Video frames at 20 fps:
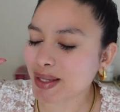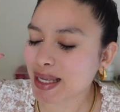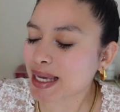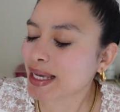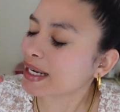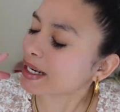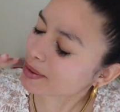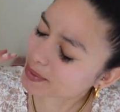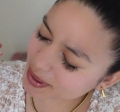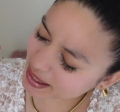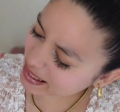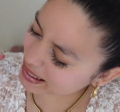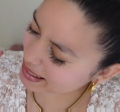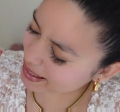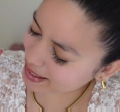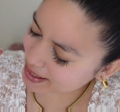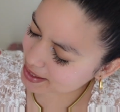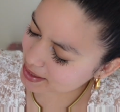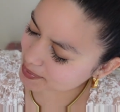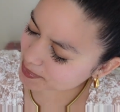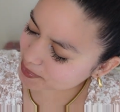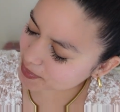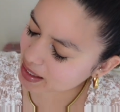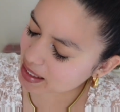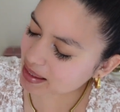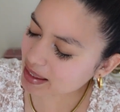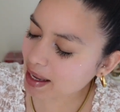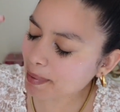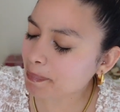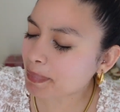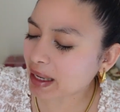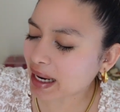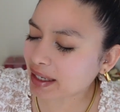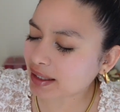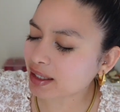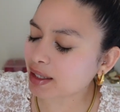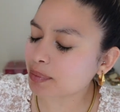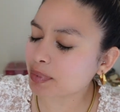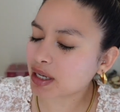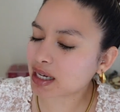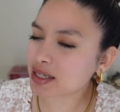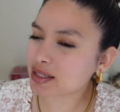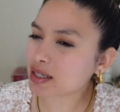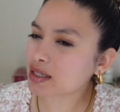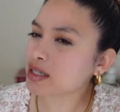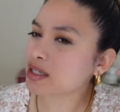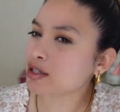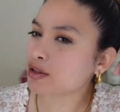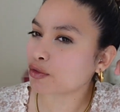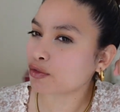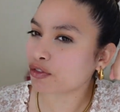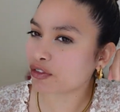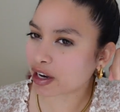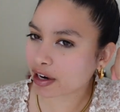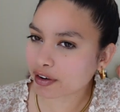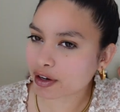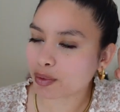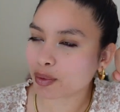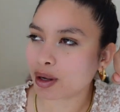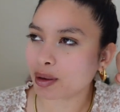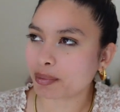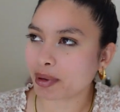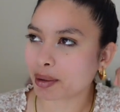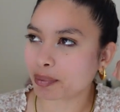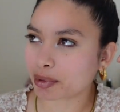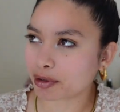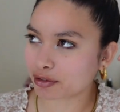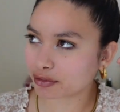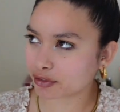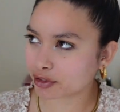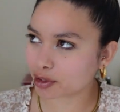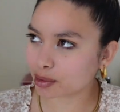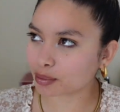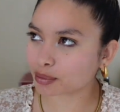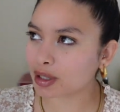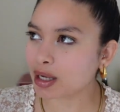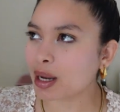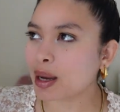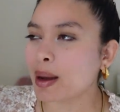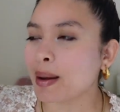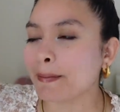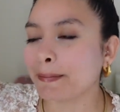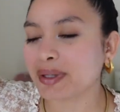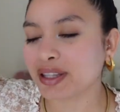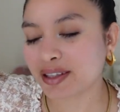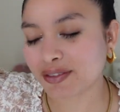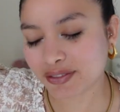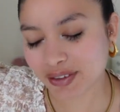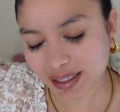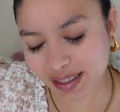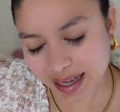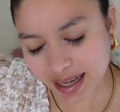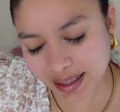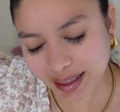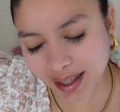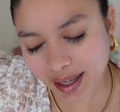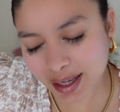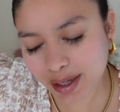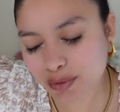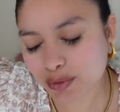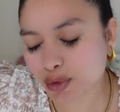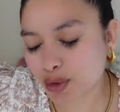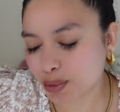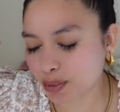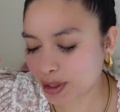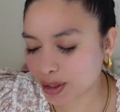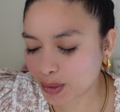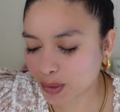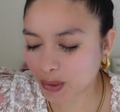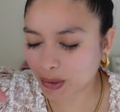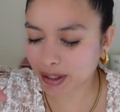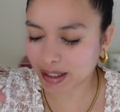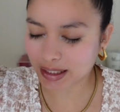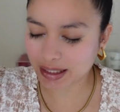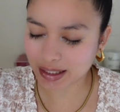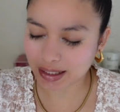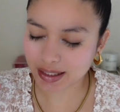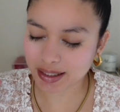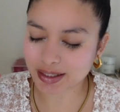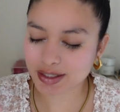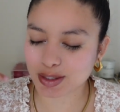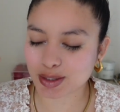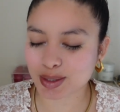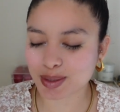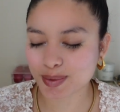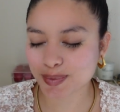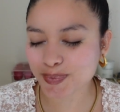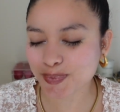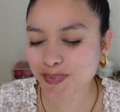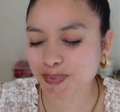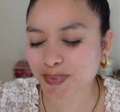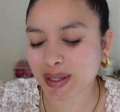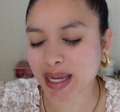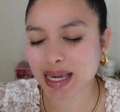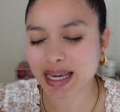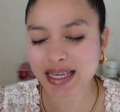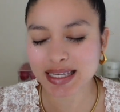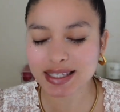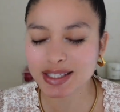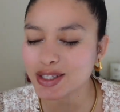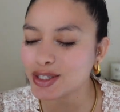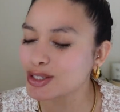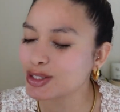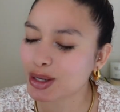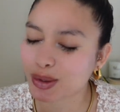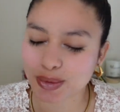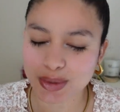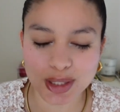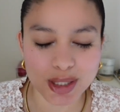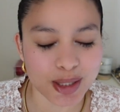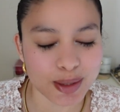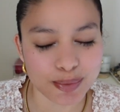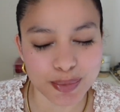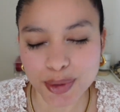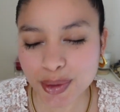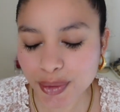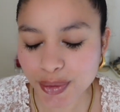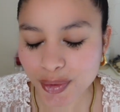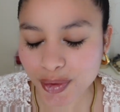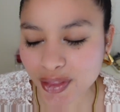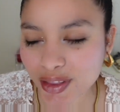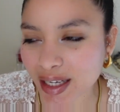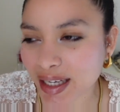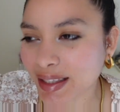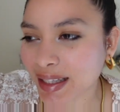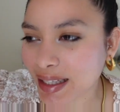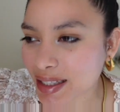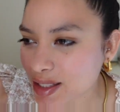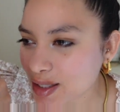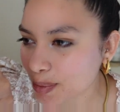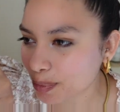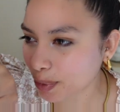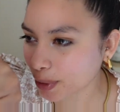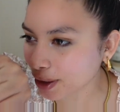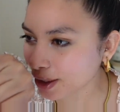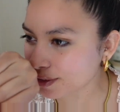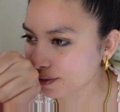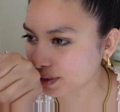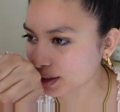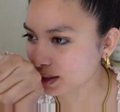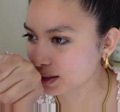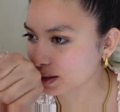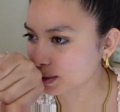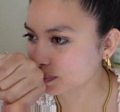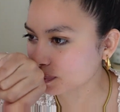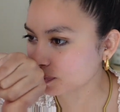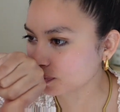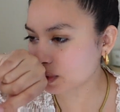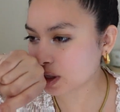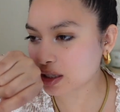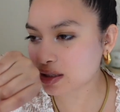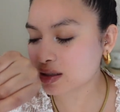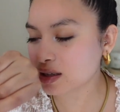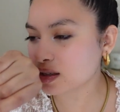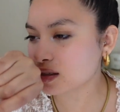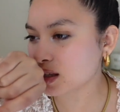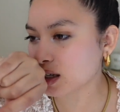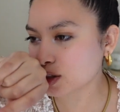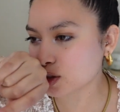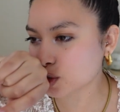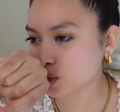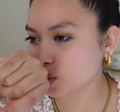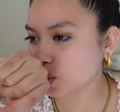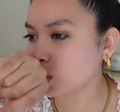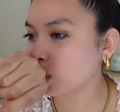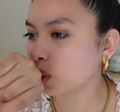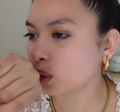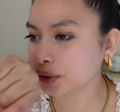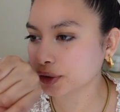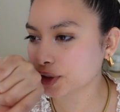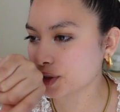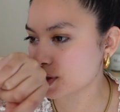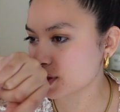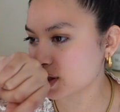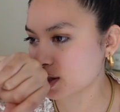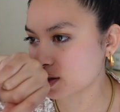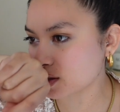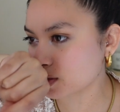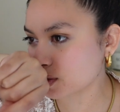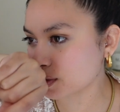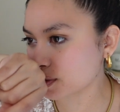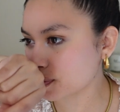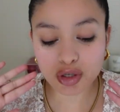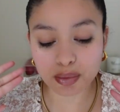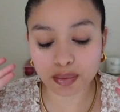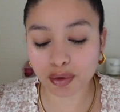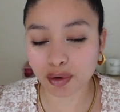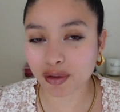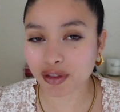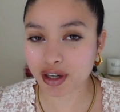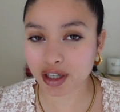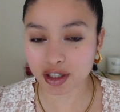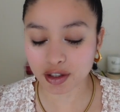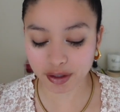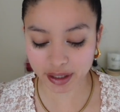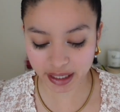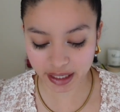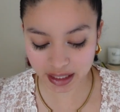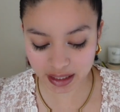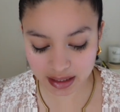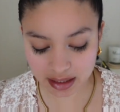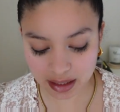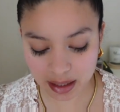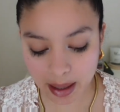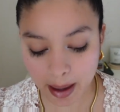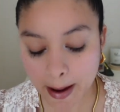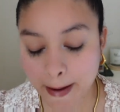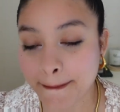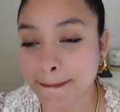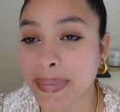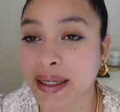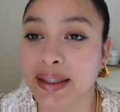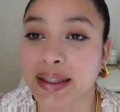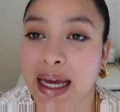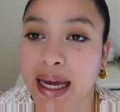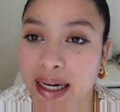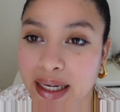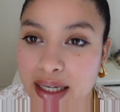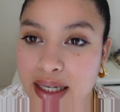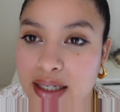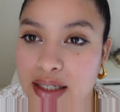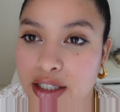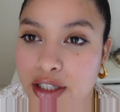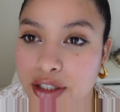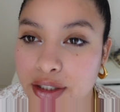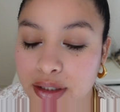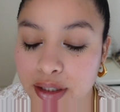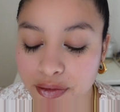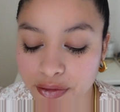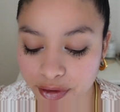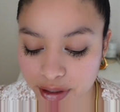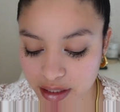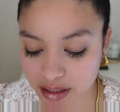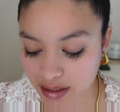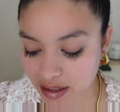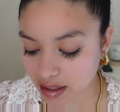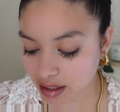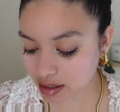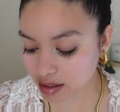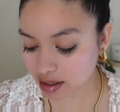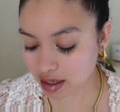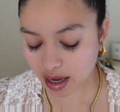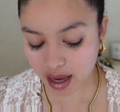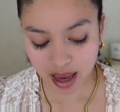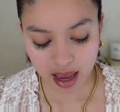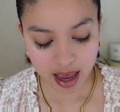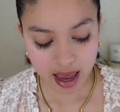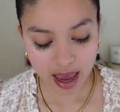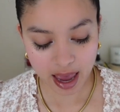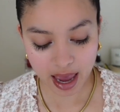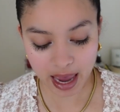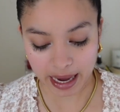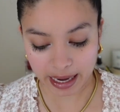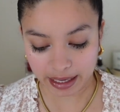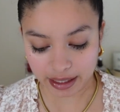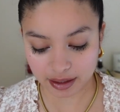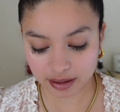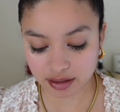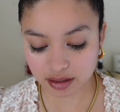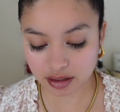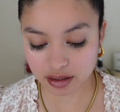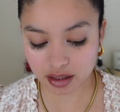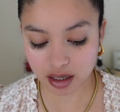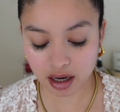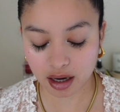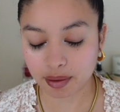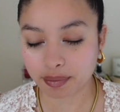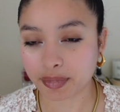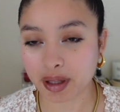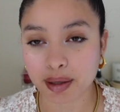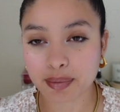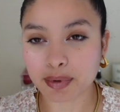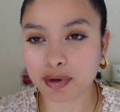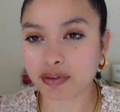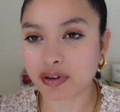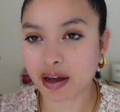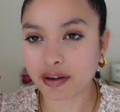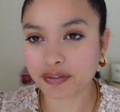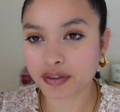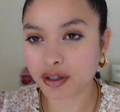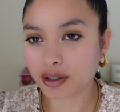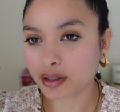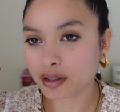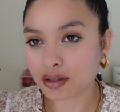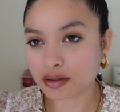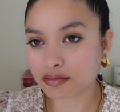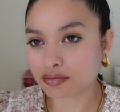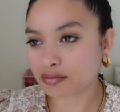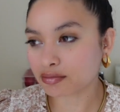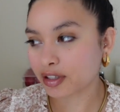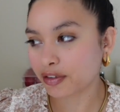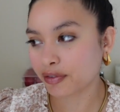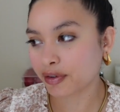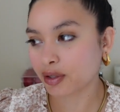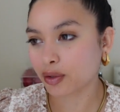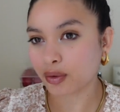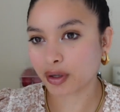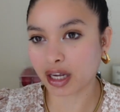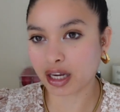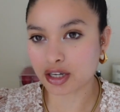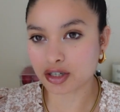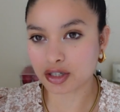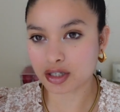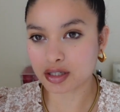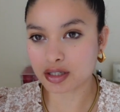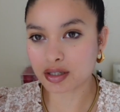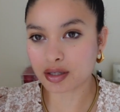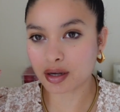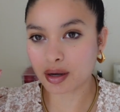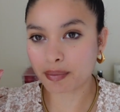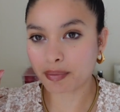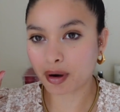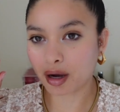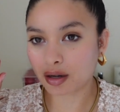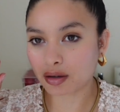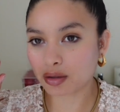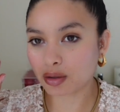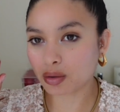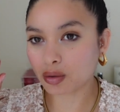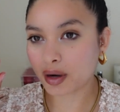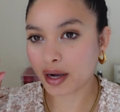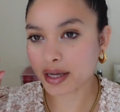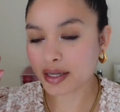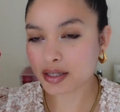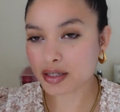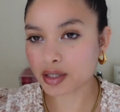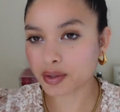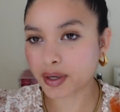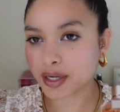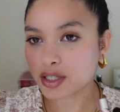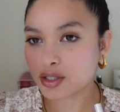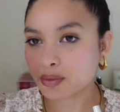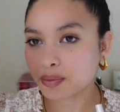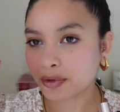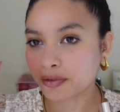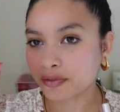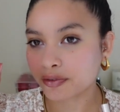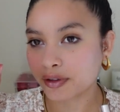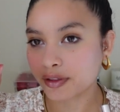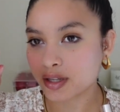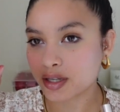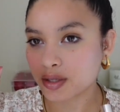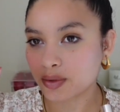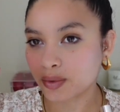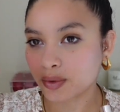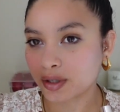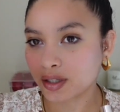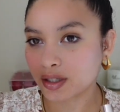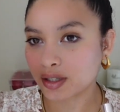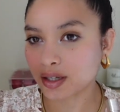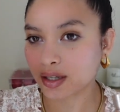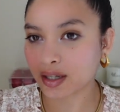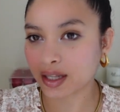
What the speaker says: It really is. Not blended, because this is a very well-made perfume, but the vanilla and Ruby Orchid it's just so smooth, and that's the point of it. To me, it's the sensual older sister. So both are great, but that is their differences. And they both have their different occasions. Bottle wise though, I do prefer this one.